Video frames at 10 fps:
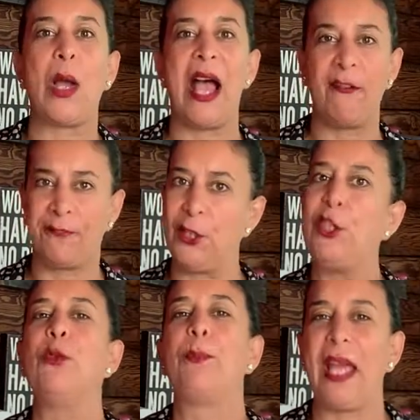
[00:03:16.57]
after
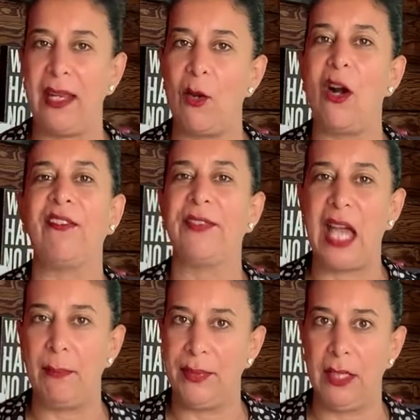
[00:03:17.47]
you pay off
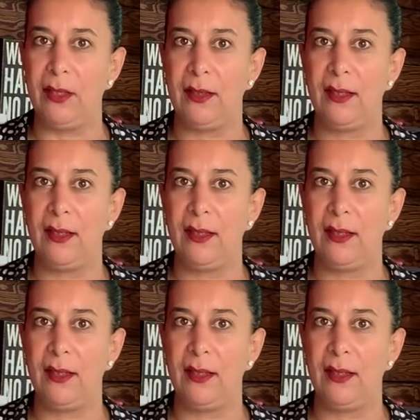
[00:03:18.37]
that bill.